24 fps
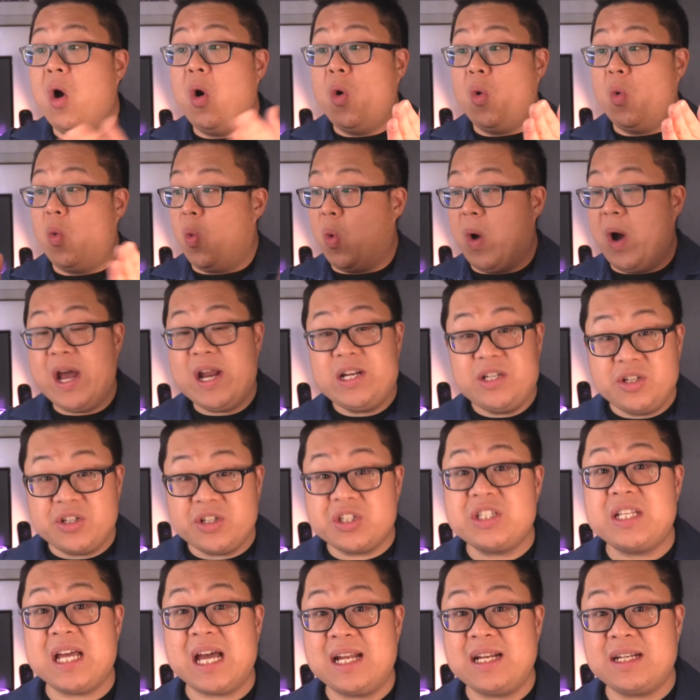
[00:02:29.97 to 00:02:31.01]
Where do you
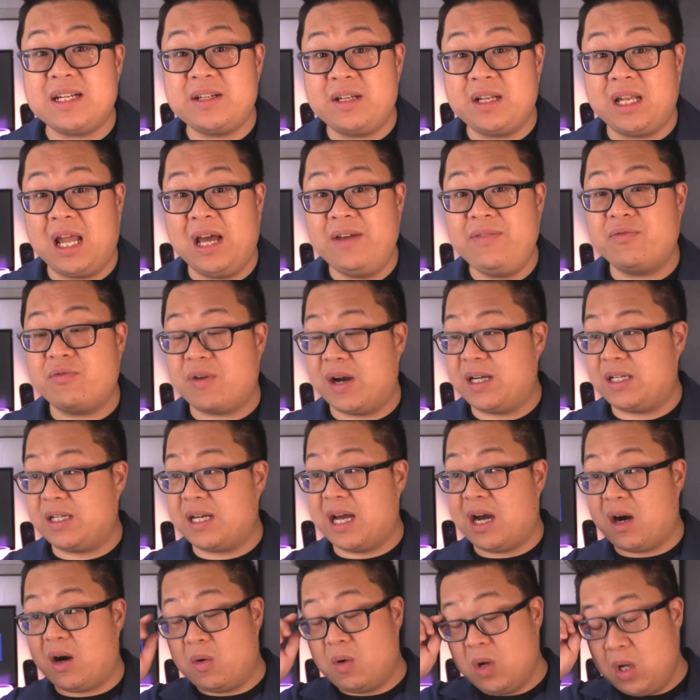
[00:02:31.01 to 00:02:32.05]
stand in life right
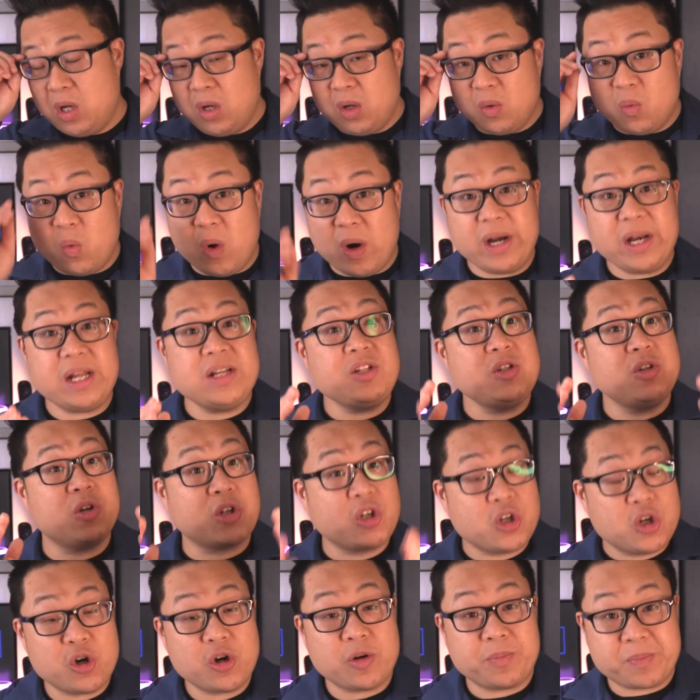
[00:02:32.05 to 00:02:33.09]
now? What is your
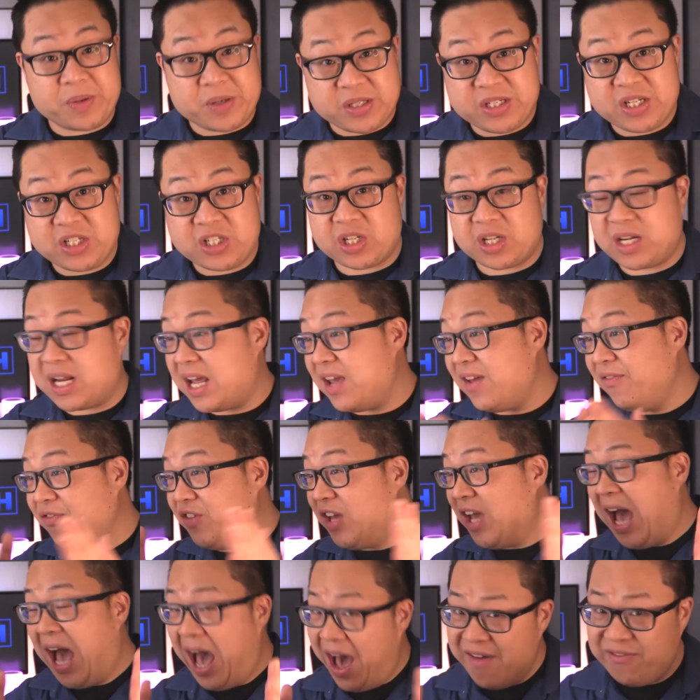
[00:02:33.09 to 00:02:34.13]
current position? If
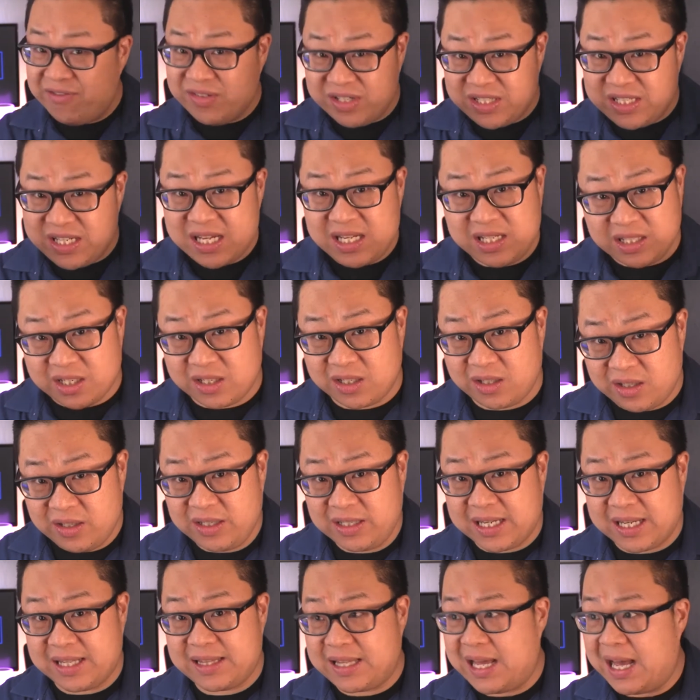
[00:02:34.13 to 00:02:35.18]
you haven't taken a
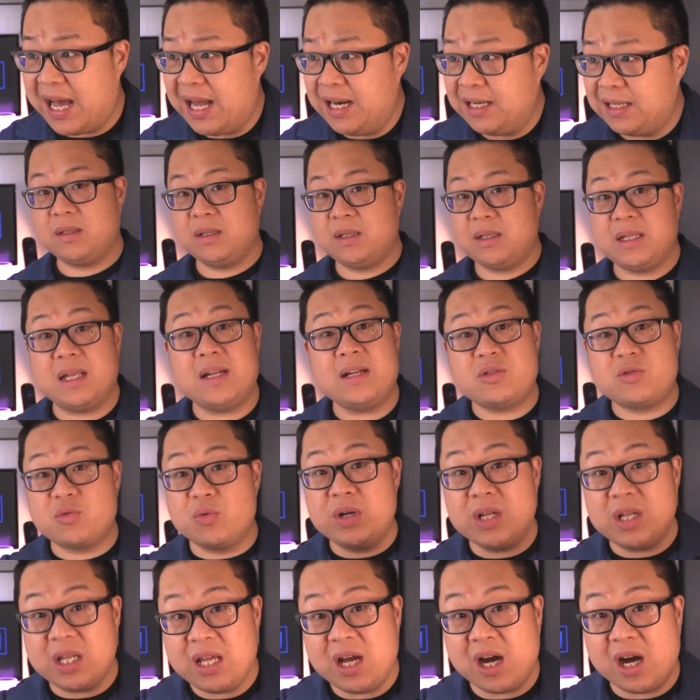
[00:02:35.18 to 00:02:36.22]
look at that, then it's
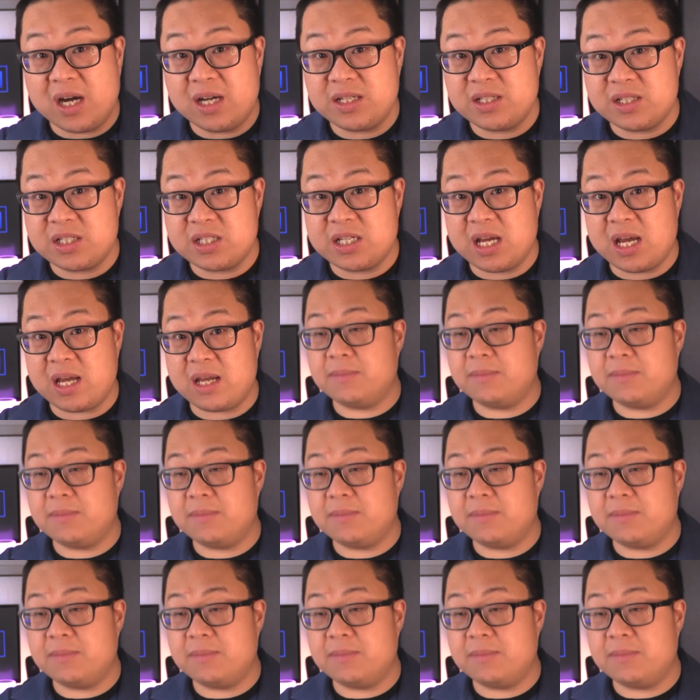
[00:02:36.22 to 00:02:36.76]
really hard to say,